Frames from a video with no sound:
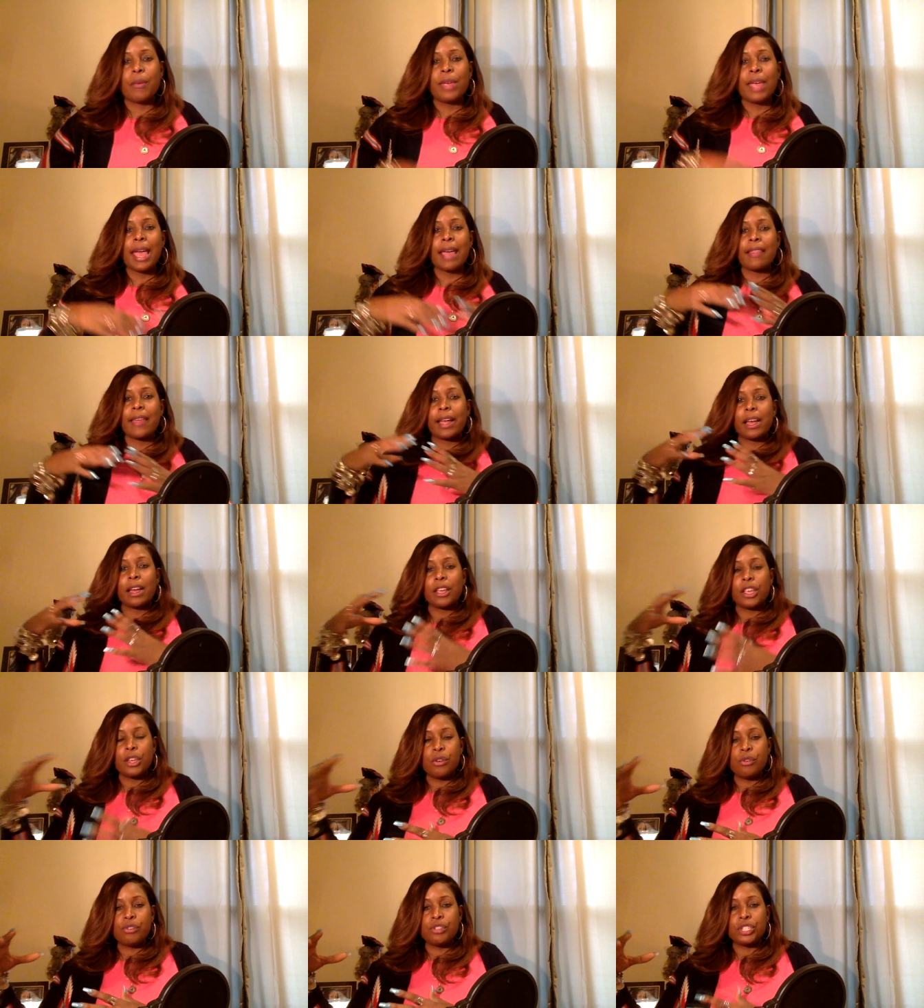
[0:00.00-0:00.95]
We had like a
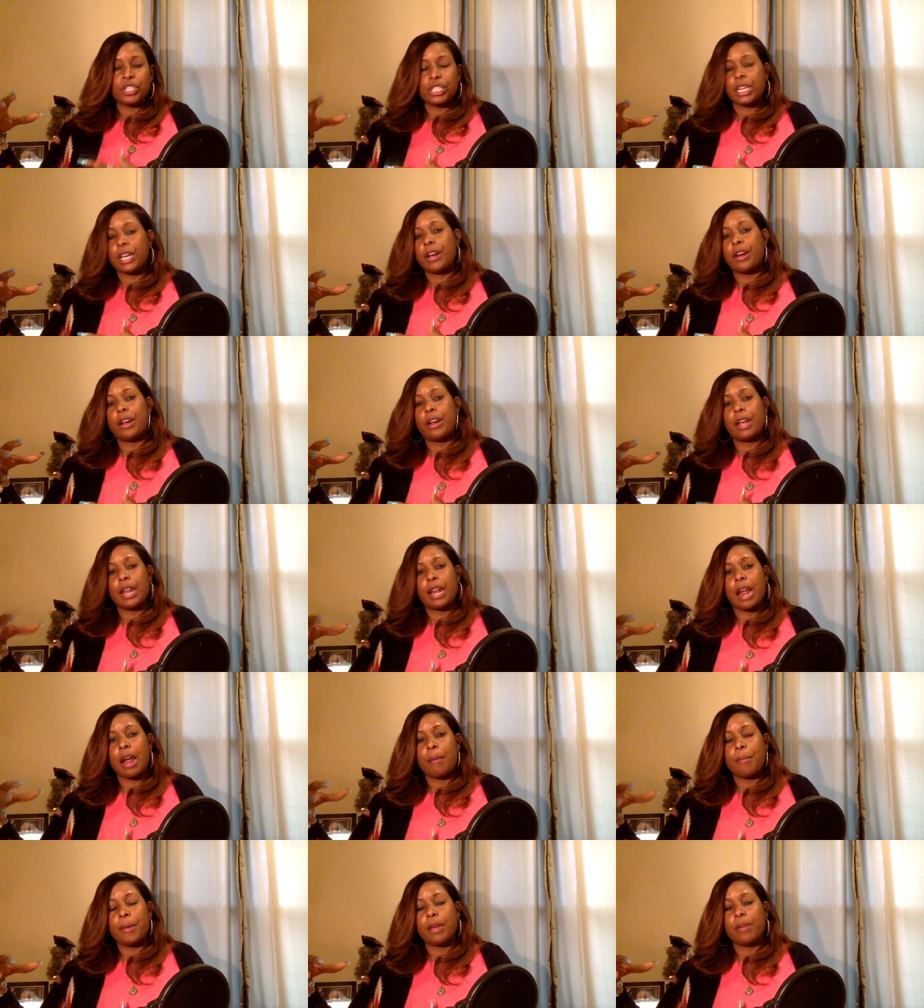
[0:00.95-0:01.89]
huge chair in
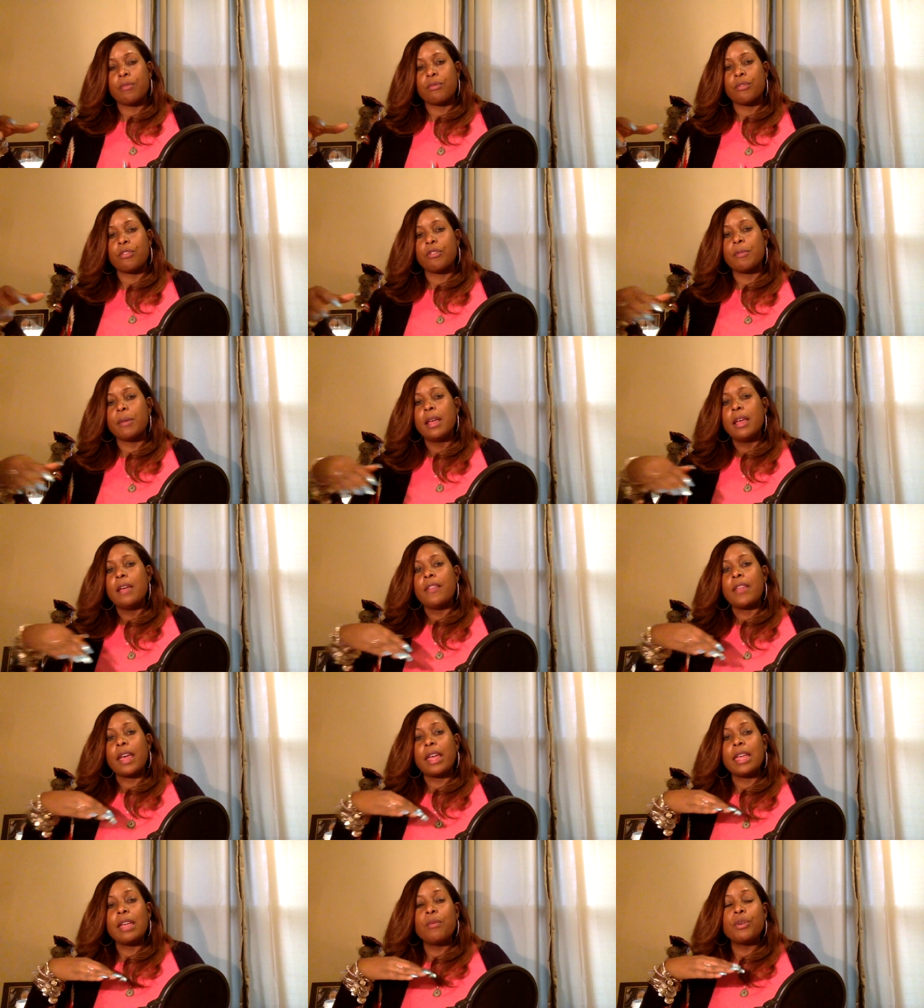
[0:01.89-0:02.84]
our bedroom
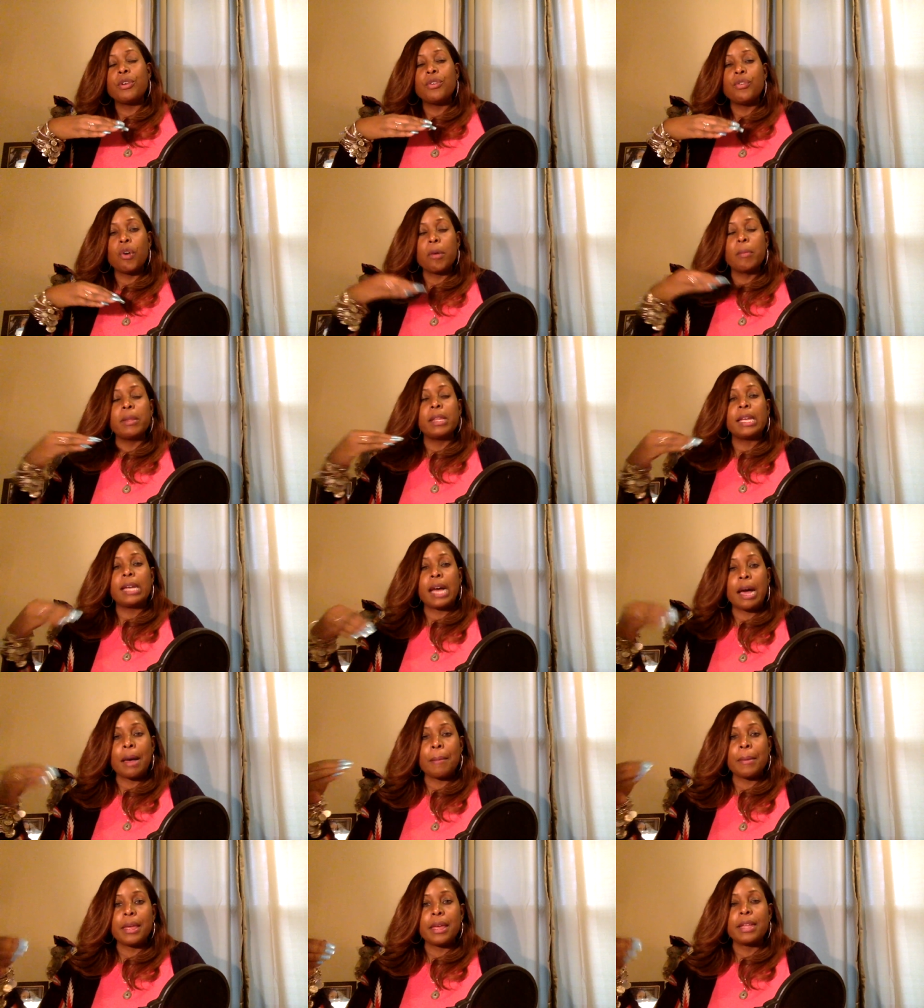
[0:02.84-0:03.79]
that he would normally
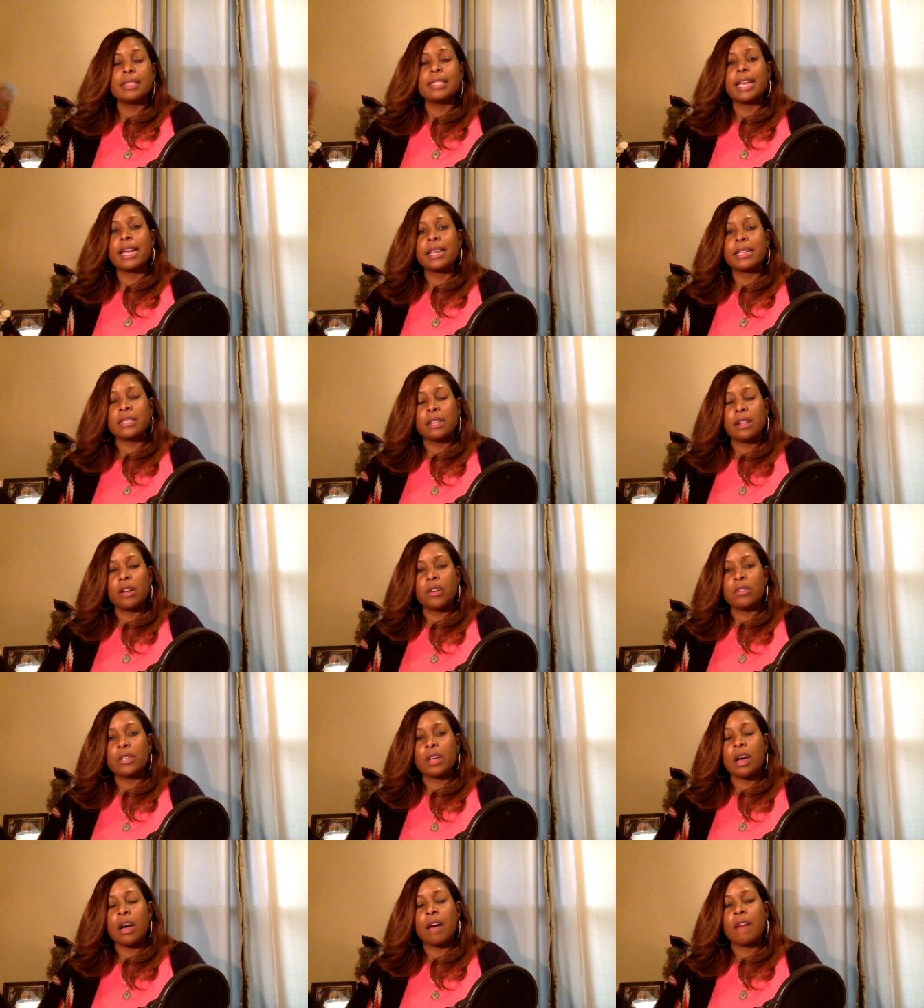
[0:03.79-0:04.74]
come in, take his
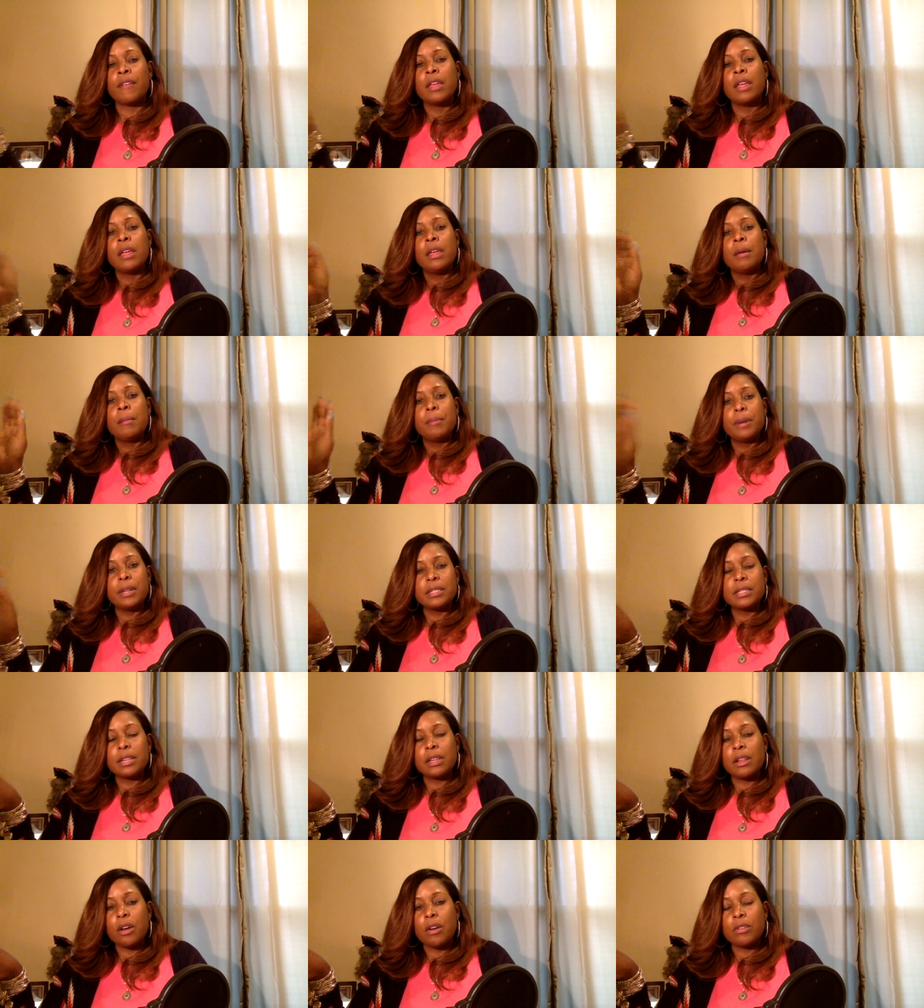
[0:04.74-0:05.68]
clothes off, put his
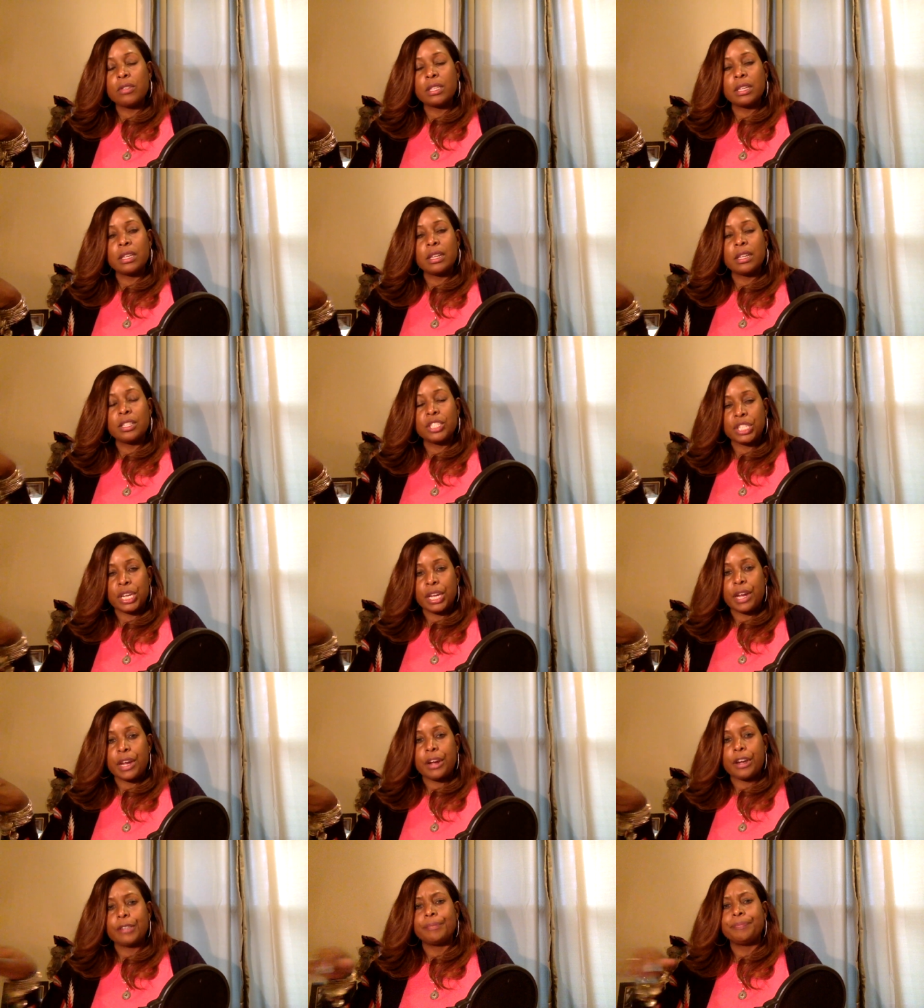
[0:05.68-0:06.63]
clothes in the
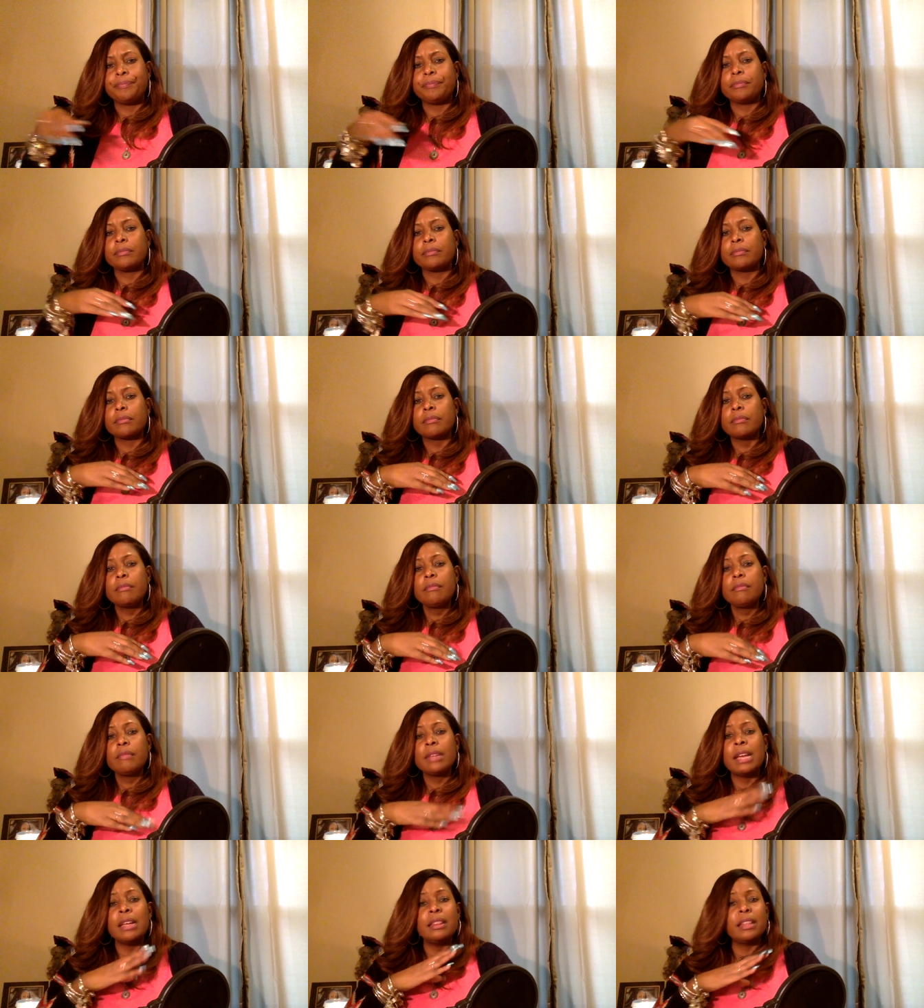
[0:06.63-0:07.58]
chair,
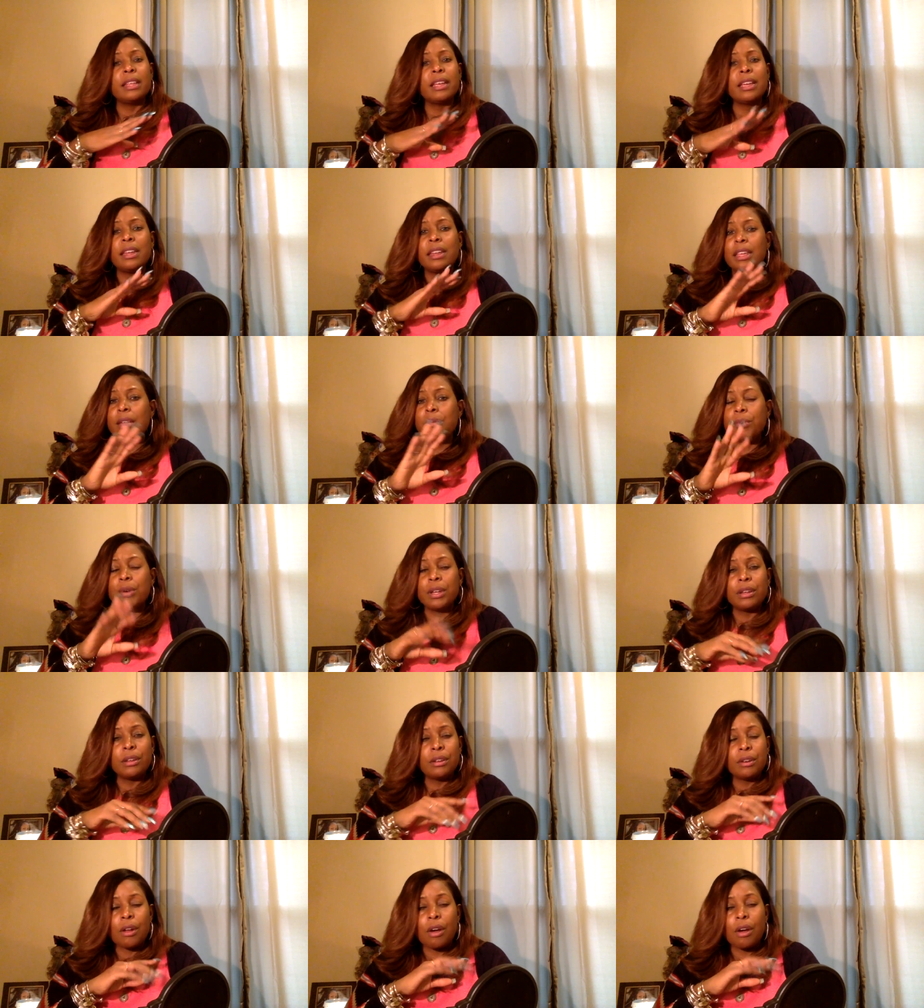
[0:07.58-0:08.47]
and then he would,